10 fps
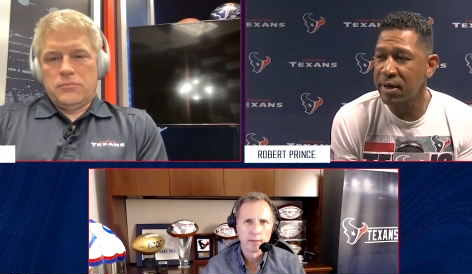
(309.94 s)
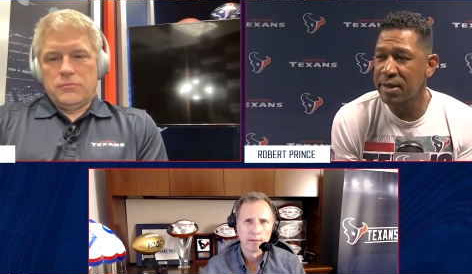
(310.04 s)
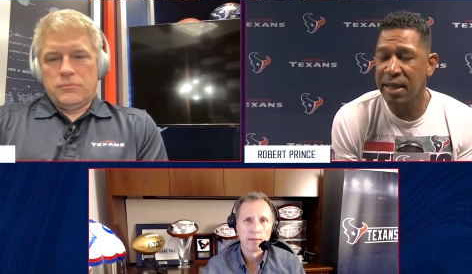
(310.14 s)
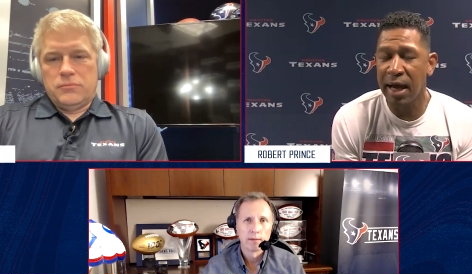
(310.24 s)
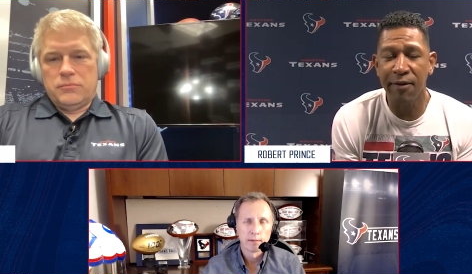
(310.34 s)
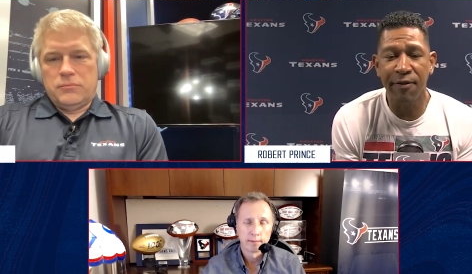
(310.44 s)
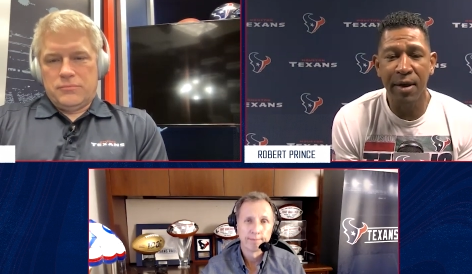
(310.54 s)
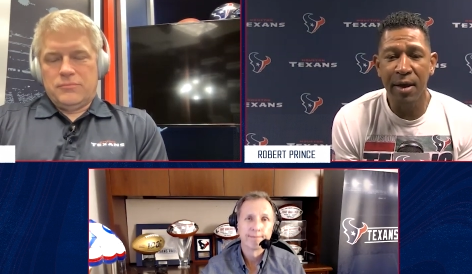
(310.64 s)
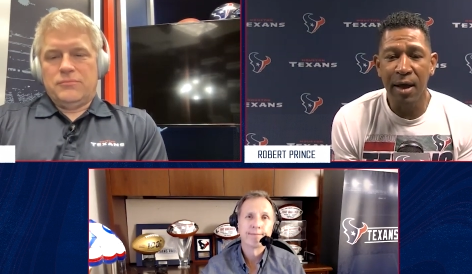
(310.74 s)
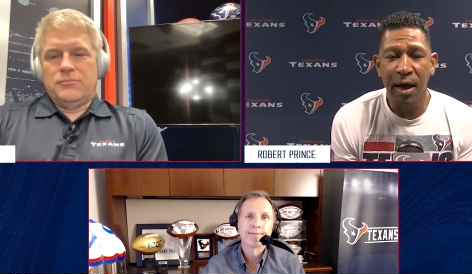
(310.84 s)
Speaker 1: in his life,
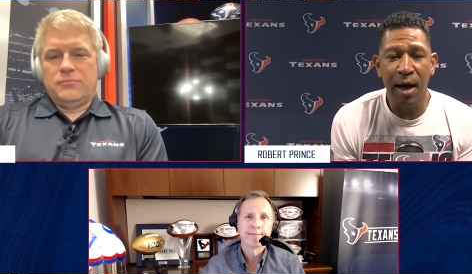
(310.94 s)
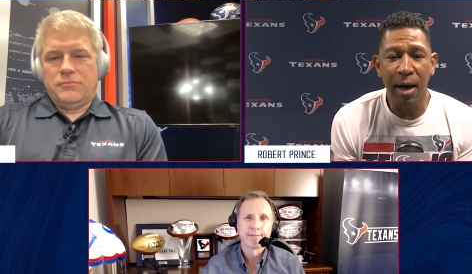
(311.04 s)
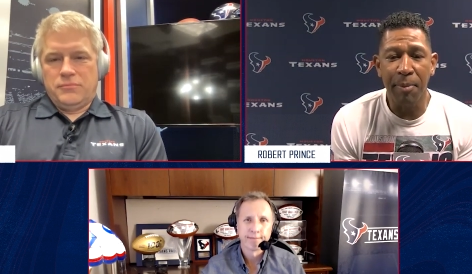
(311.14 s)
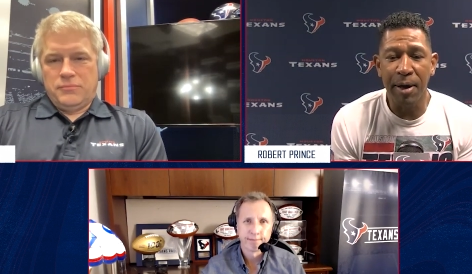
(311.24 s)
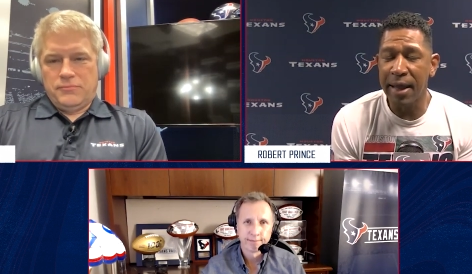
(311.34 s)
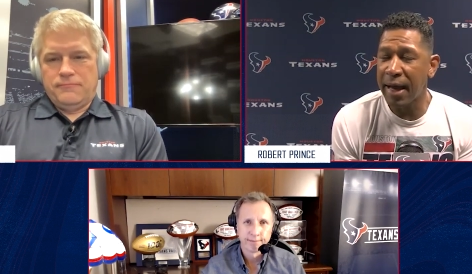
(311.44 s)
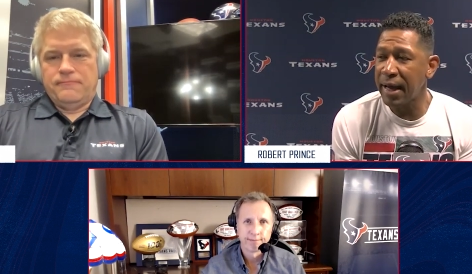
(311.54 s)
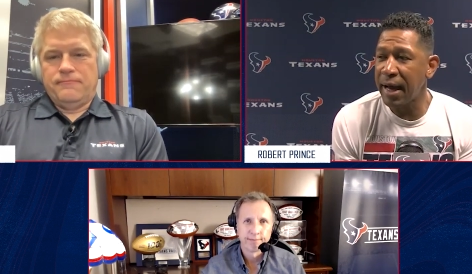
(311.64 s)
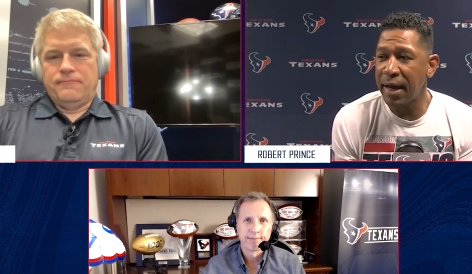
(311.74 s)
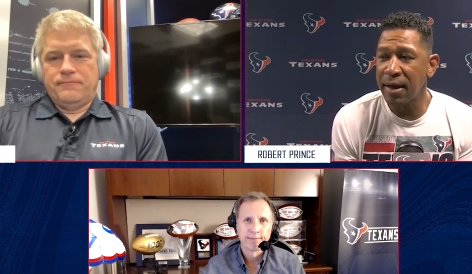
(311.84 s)
mm-hmm. uh, but that
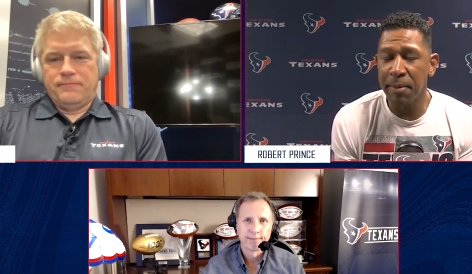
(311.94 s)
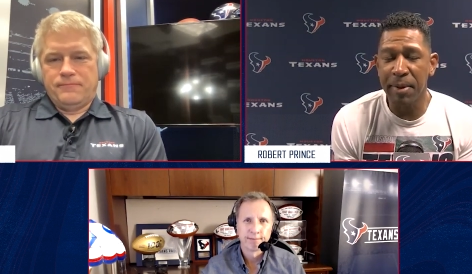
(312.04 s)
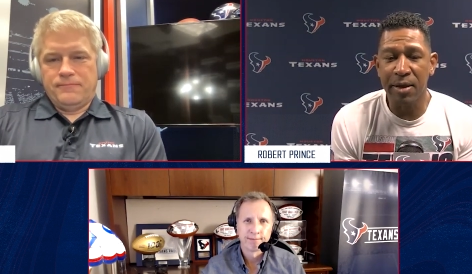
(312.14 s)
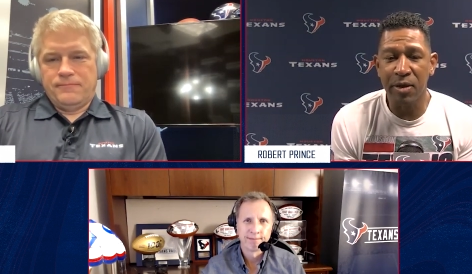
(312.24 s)
guy, I mean,